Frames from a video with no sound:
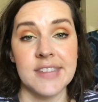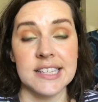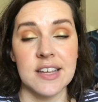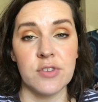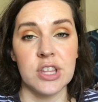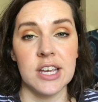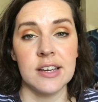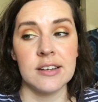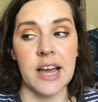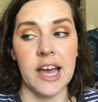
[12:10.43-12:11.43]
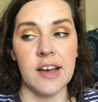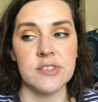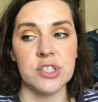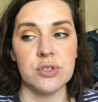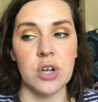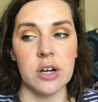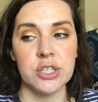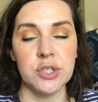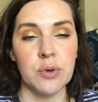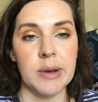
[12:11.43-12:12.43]
that's everything I have to
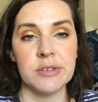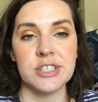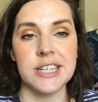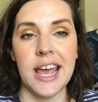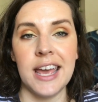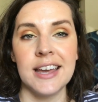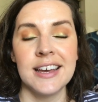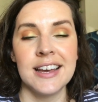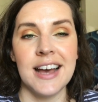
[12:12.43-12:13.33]
talk to you about today.